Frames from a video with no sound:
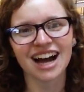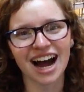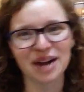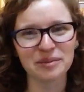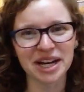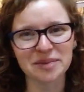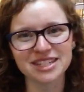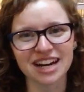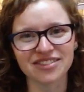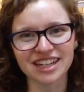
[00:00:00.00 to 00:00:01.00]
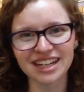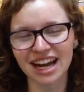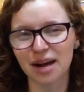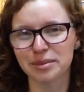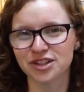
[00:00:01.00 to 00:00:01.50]
Hi, my name's Stephanie,
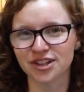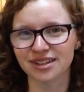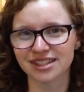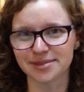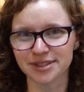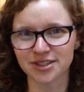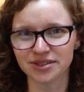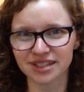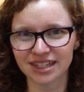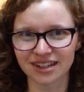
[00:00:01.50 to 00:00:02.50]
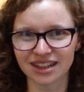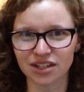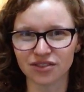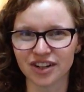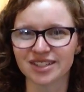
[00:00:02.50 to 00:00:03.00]
and I'm a journalism student here at the
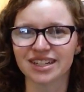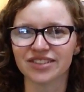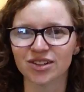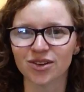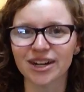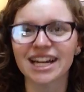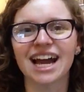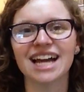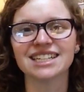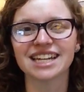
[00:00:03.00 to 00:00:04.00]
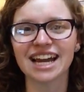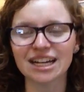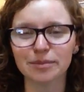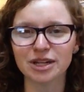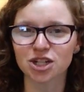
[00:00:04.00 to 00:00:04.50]
University of Illinois, and today I'm
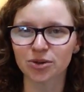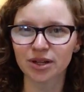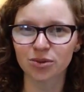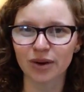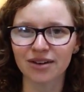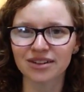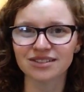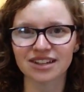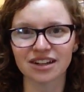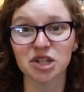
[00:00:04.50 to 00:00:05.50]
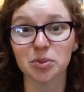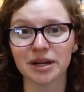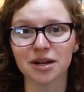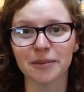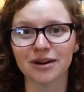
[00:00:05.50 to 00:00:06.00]
going to be showing you around and telling you a
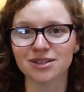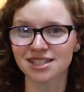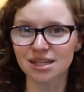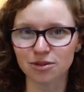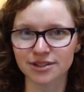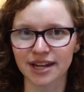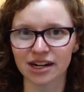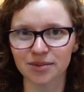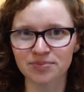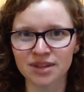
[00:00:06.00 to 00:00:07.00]
bit about Siebel Center.